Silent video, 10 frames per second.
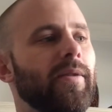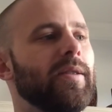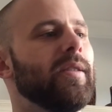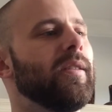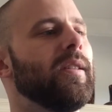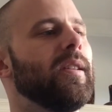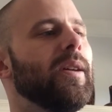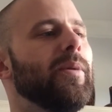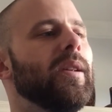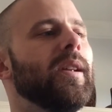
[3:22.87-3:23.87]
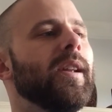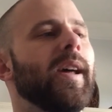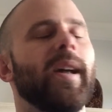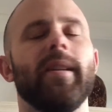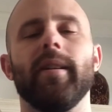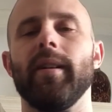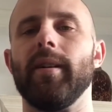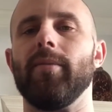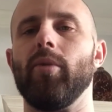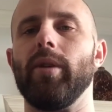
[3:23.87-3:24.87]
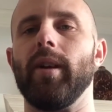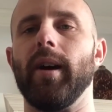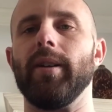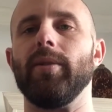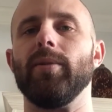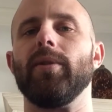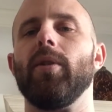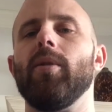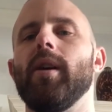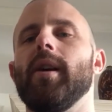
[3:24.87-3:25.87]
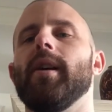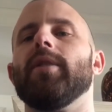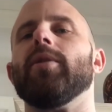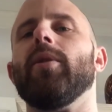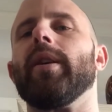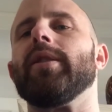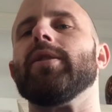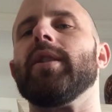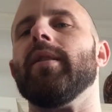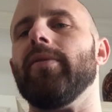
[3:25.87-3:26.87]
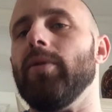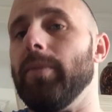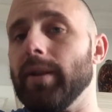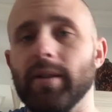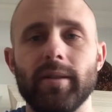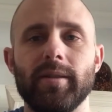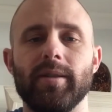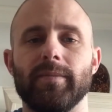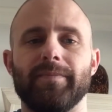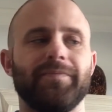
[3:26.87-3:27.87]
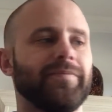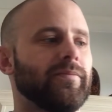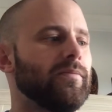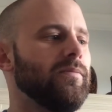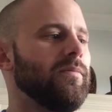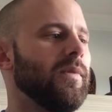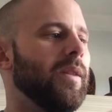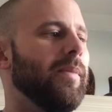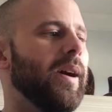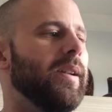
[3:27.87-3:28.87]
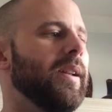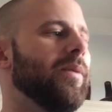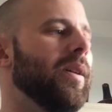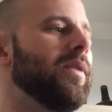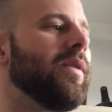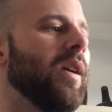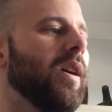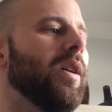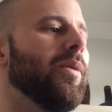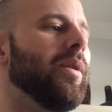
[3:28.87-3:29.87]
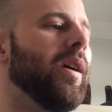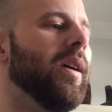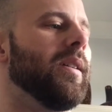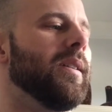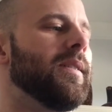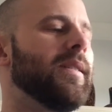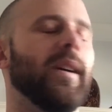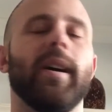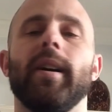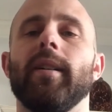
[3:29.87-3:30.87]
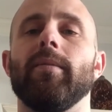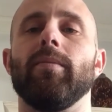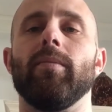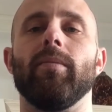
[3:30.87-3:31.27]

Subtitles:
facility that we did it at would not do so. So I could just get a few pictures. But anyways, regardless, I